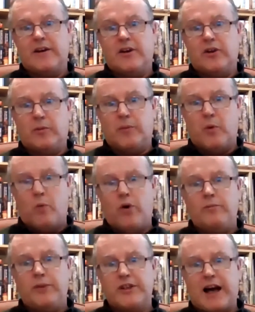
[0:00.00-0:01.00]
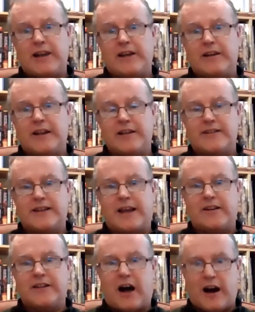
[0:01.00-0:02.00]
Number 1 battalion is
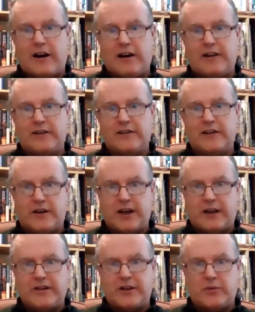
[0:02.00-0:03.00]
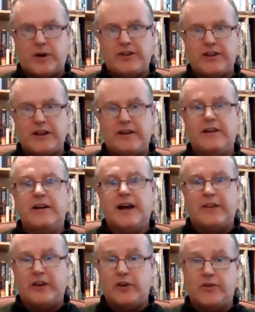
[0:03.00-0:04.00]
sent to Ireland in 1920,
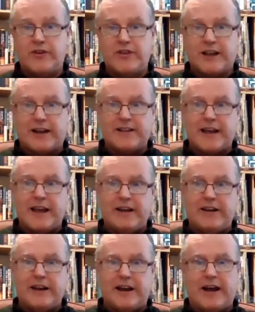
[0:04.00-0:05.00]
and the other is sent to India.